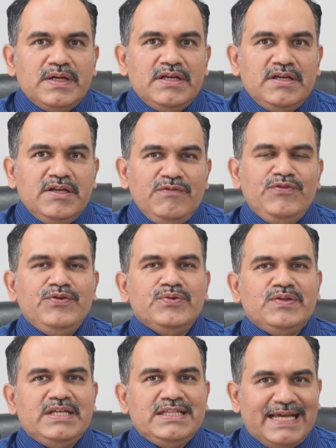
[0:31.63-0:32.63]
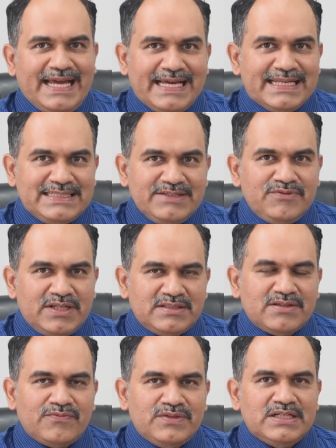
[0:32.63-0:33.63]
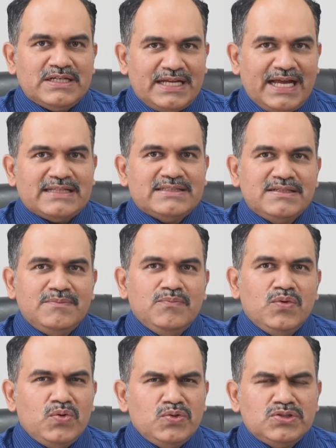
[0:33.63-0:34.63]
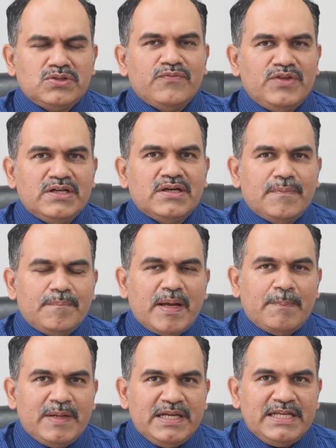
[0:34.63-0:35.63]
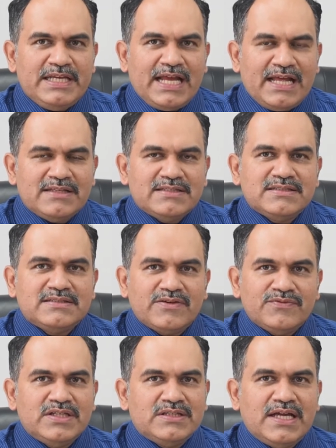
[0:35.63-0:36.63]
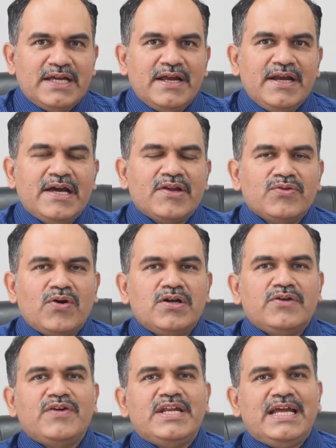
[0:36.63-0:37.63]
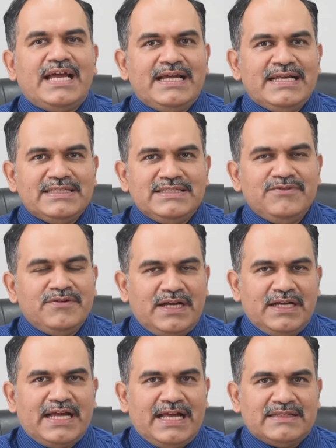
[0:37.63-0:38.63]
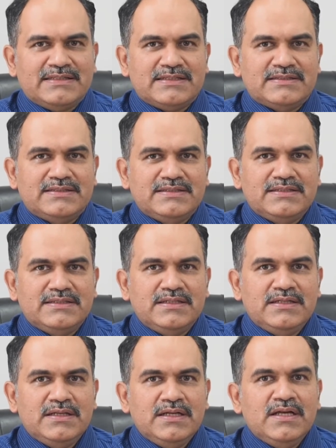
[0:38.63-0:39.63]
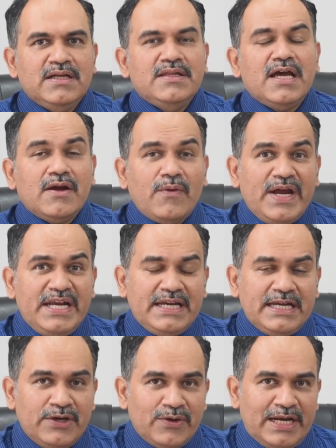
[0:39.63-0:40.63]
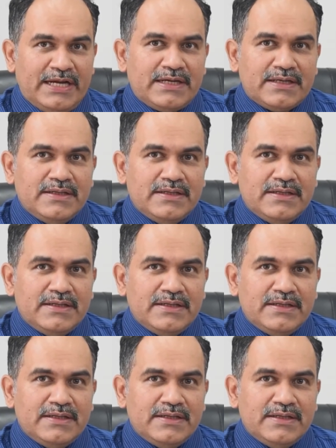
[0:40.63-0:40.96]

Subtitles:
if you see the aggressiveness of the cancer, most of the papillary cancers of the thyroid are not very aggressive cancers. They are quite indolent.